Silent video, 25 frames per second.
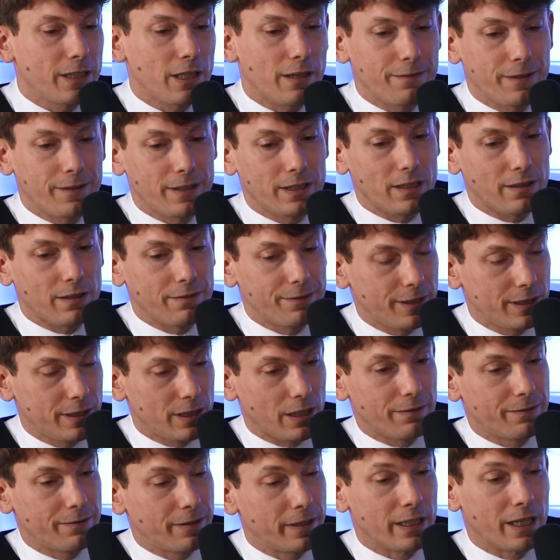
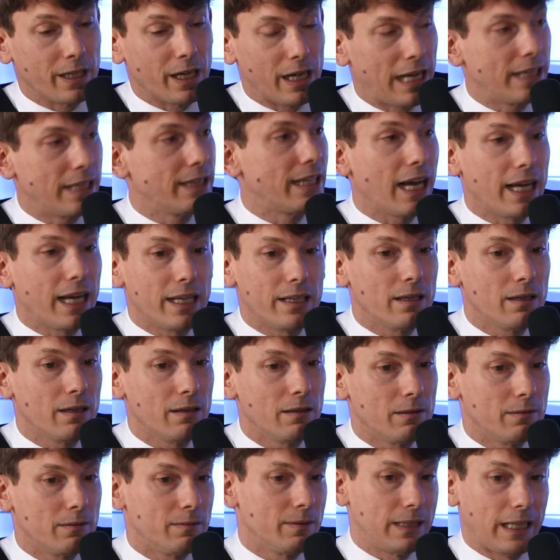and then
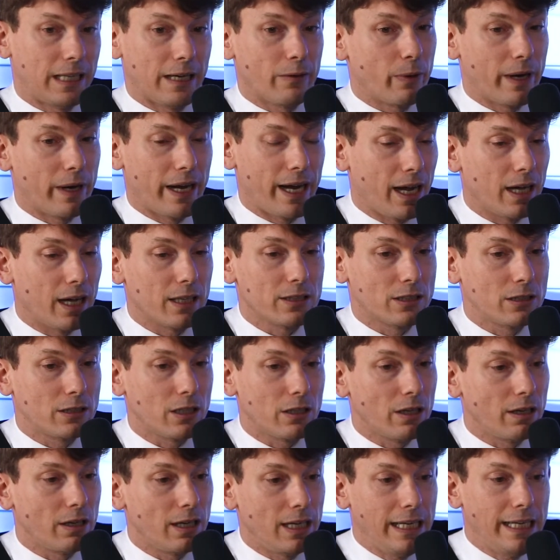they were
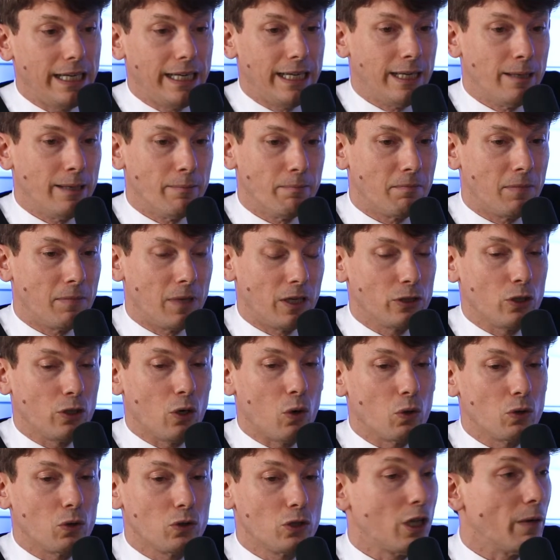suddenly, you
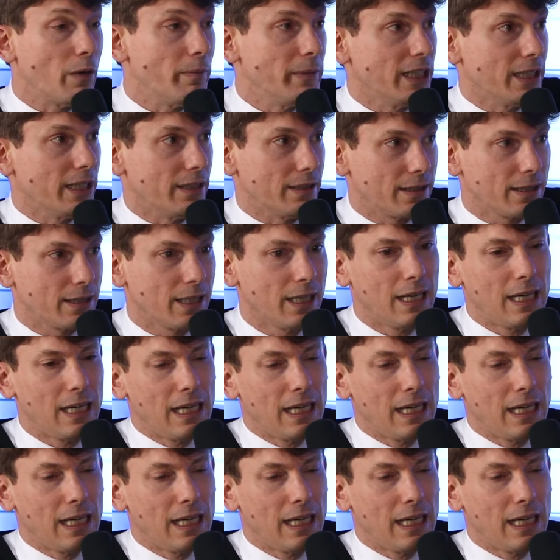know, dominant.